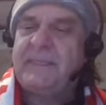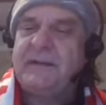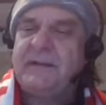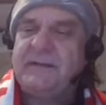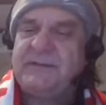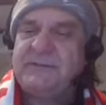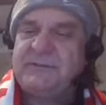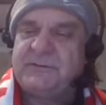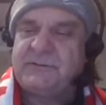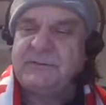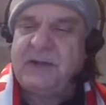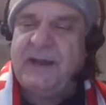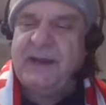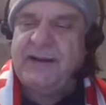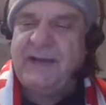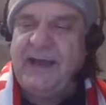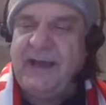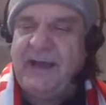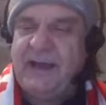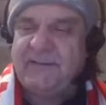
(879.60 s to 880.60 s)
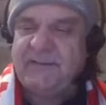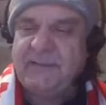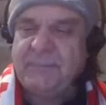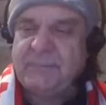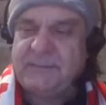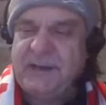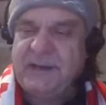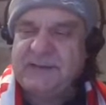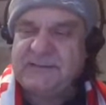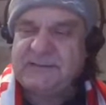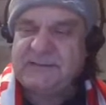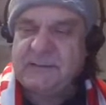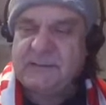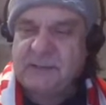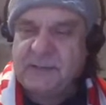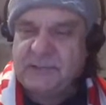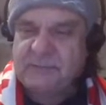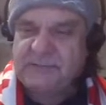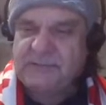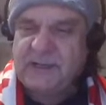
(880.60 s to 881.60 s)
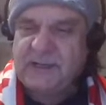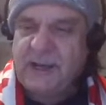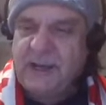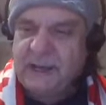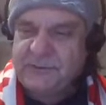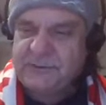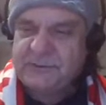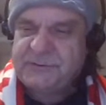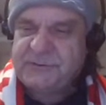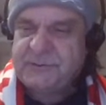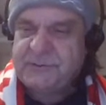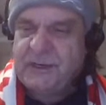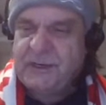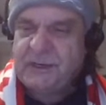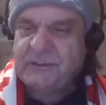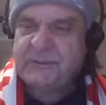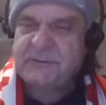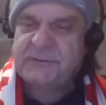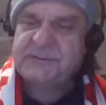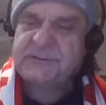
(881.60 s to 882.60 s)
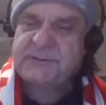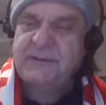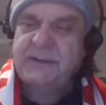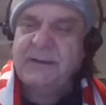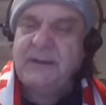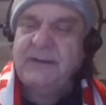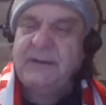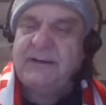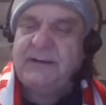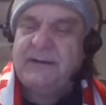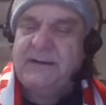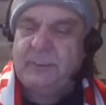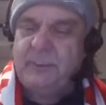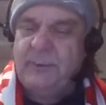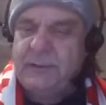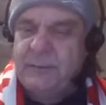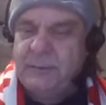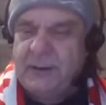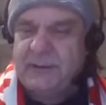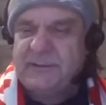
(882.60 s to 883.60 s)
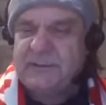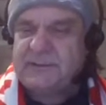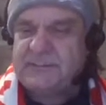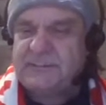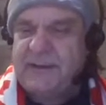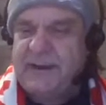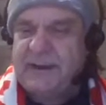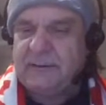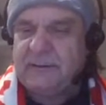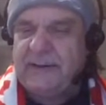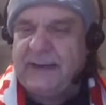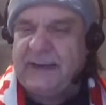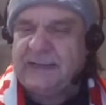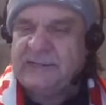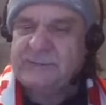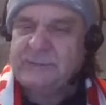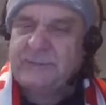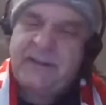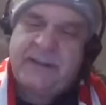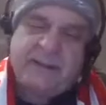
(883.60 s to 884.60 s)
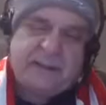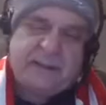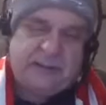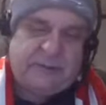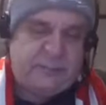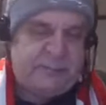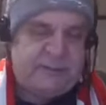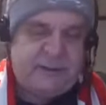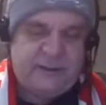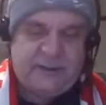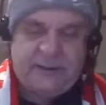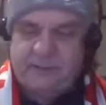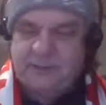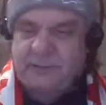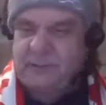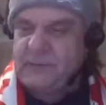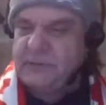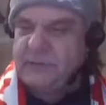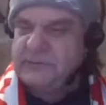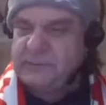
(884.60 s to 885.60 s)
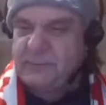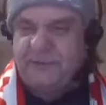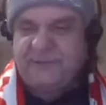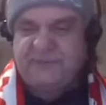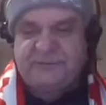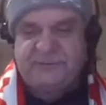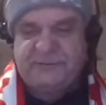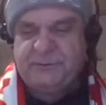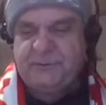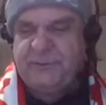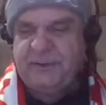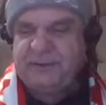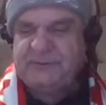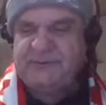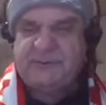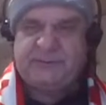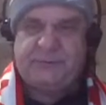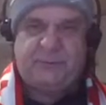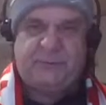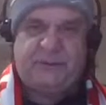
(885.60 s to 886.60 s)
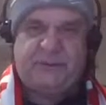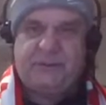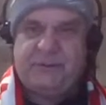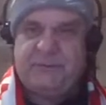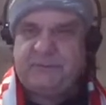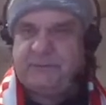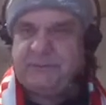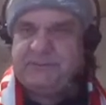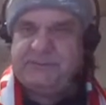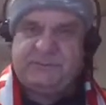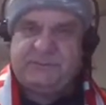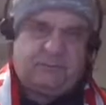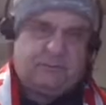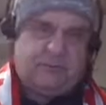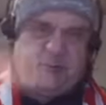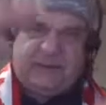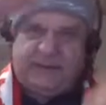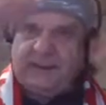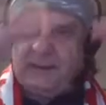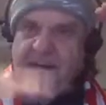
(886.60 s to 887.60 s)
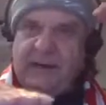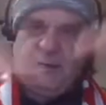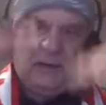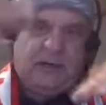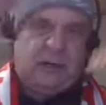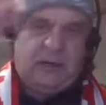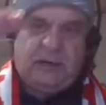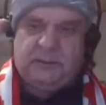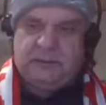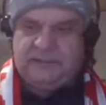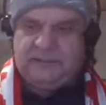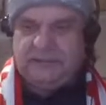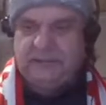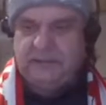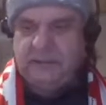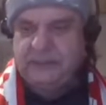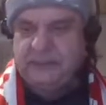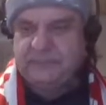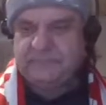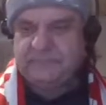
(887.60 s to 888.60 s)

to try to have the price close under $2. Now, we won this battle last week, and it'll be another close one for $2 this week. It was right there all day long.